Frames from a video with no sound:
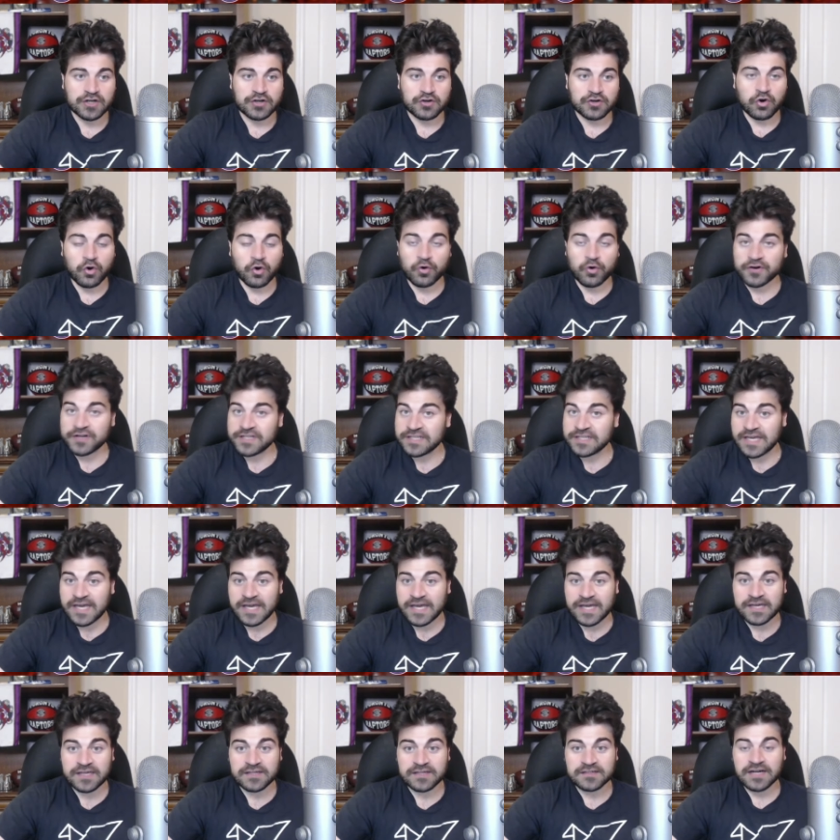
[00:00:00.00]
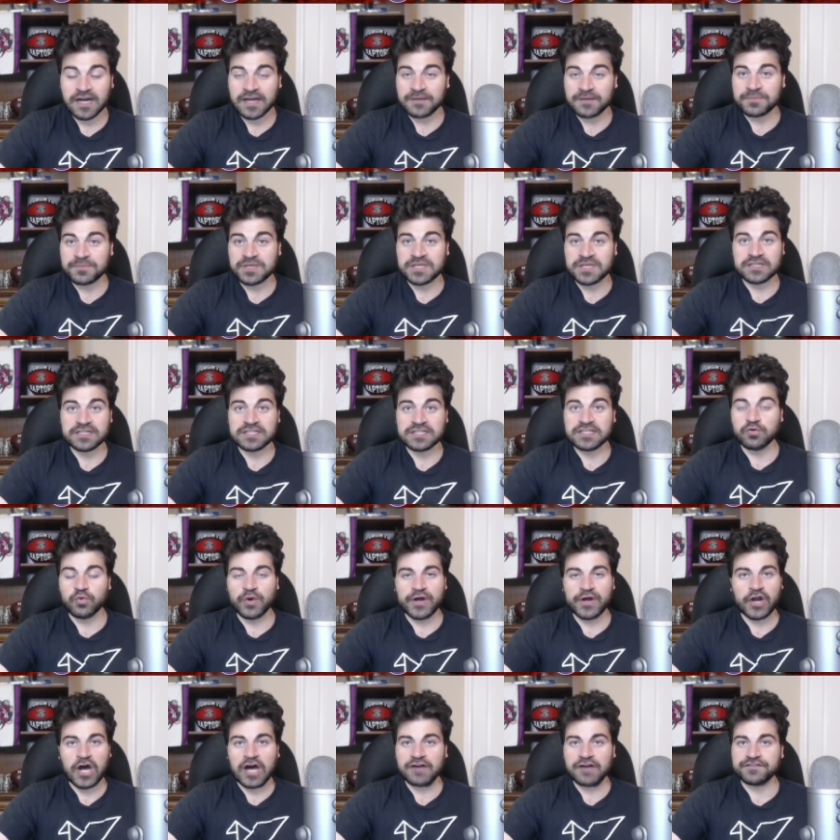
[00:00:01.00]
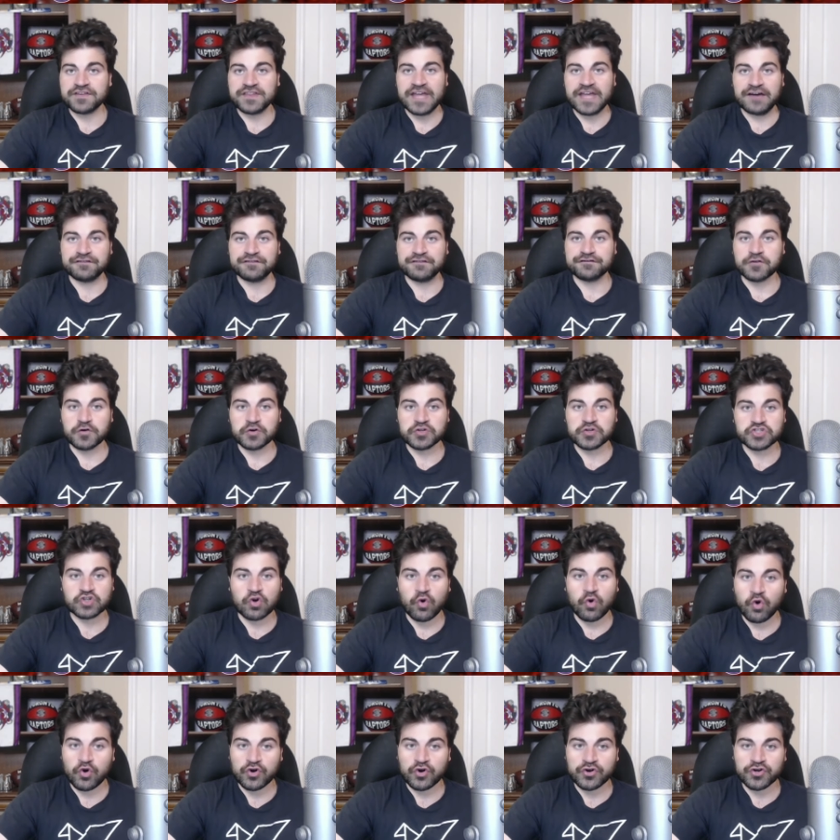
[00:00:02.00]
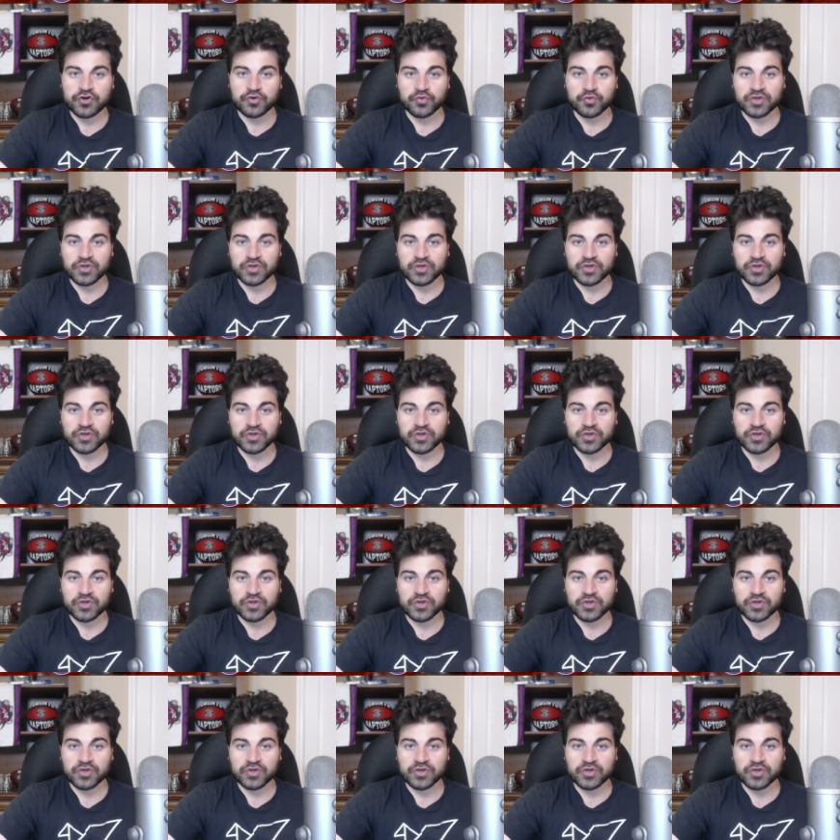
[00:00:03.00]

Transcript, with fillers: Cordinier, I mean, he went off in that first quarter,